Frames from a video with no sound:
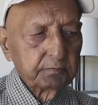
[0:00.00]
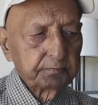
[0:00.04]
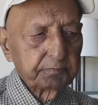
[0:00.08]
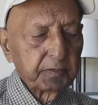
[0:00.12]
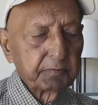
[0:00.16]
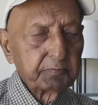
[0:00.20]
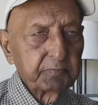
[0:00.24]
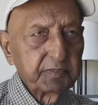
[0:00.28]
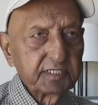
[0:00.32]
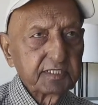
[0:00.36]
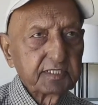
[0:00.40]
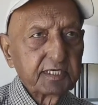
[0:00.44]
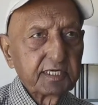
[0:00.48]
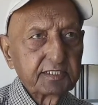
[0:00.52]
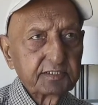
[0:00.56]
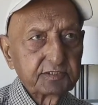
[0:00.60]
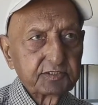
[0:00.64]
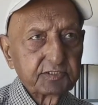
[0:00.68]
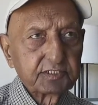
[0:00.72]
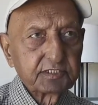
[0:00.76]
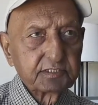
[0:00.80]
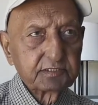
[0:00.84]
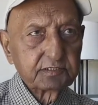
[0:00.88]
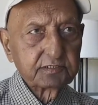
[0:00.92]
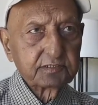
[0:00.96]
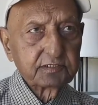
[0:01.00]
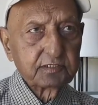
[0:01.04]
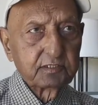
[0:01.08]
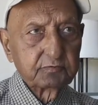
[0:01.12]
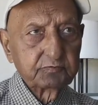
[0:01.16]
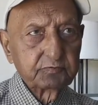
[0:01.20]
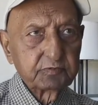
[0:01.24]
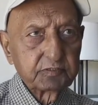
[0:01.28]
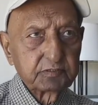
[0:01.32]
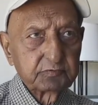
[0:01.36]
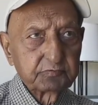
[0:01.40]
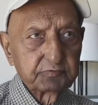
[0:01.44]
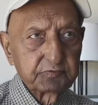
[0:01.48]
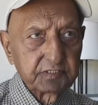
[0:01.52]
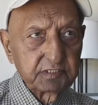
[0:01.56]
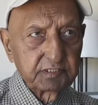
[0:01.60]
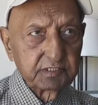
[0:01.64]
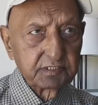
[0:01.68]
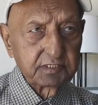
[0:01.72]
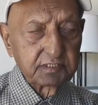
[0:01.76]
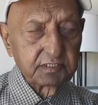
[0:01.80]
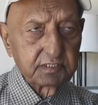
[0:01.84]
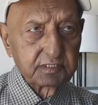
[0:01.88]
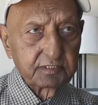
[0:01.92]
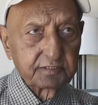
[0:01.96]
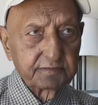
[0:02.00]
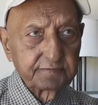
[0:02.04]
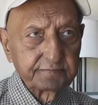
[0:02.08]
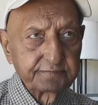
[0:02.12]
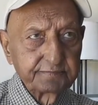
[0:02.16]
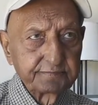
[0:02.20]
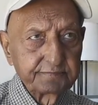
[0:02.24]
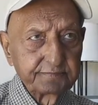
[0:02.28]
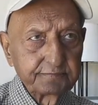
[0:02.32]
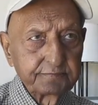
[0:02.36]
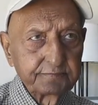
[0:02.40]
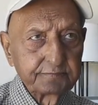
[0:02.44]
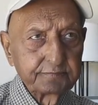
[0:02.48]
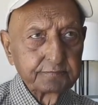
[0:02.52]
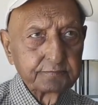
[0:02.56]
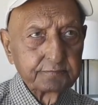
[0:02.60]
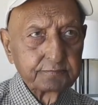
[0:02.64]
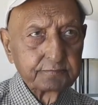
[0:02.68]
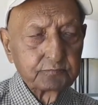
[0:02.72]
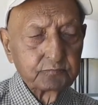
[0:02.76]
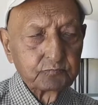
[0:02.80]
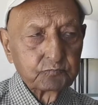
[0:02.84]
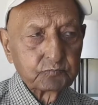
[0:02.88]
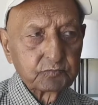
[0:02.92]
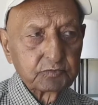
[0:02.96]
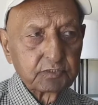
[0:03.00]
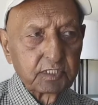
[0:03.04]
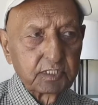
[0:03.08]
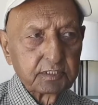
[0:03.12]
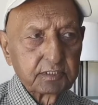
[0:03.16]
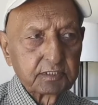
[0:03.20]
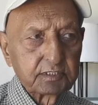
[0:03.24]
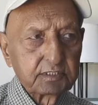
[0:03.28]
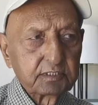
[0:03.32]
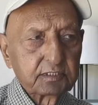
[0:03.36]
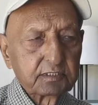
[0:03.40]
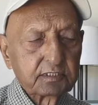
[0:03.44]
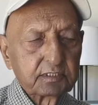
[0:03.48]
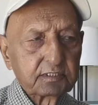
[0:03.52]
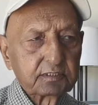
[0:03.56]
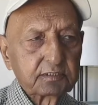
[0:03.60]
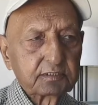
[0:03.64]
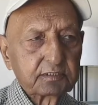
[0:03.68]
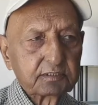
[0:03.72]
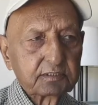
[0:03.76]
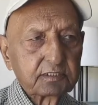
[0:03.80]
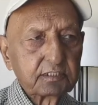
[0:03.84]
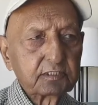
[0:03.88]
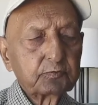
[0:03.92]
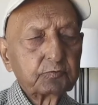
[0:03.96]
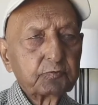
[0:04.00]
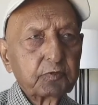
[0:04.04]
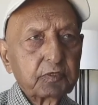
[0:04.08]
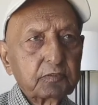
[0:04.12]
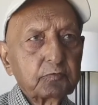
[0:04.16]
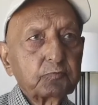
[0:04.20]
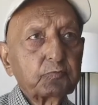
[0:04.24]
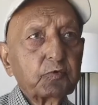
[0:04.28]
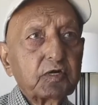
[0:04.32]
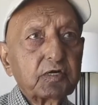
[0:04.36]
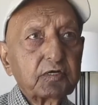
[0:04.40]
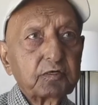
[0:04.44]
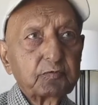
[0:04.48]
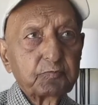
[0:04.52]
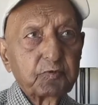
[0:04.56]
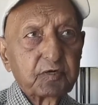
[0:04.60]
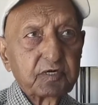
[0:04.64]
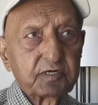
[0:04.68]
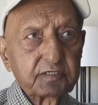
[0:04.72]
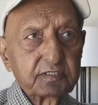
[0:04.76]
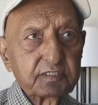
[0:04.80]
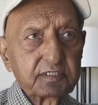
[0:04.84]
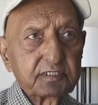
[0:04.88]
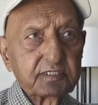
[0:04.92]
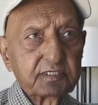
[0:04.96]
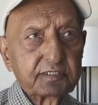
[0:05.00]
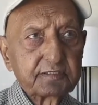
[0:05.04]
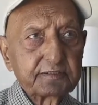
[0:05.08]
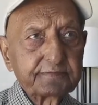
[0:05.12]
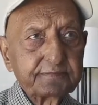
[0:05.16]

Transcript: publications of his visit, and it was worldwide.